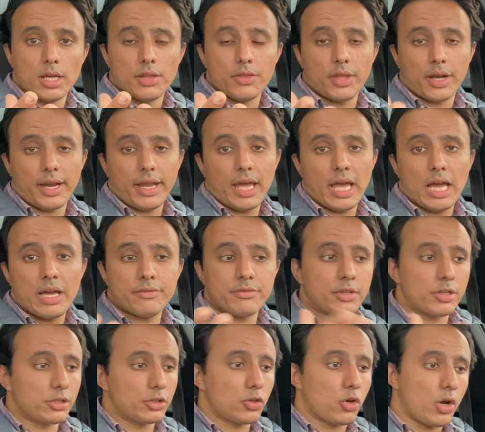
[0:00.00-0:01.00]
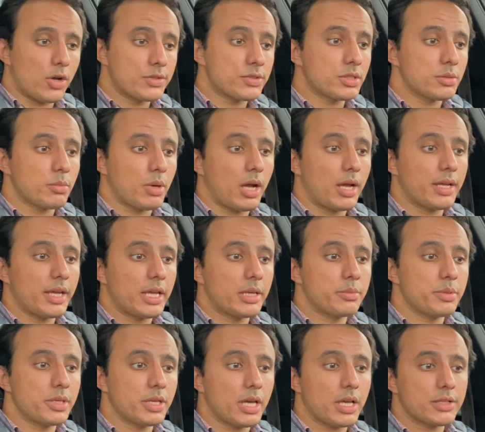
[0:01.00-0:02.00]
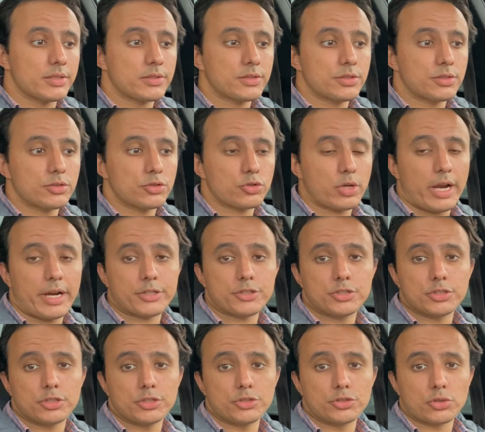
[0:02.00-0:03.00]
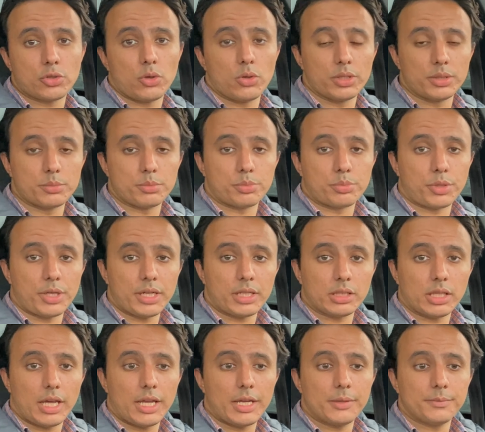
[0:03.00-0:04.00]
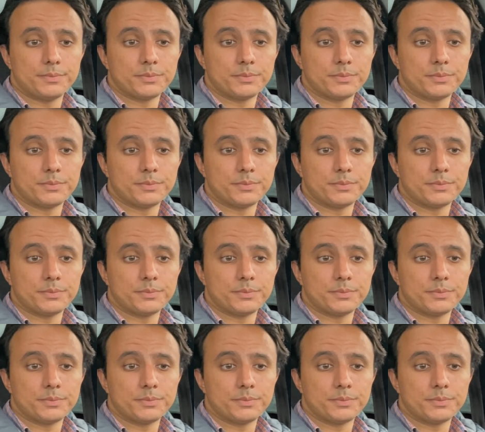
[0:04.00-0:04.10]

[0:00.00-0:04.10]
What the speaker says: that I have that are causing my ABS, traction control, and brake light.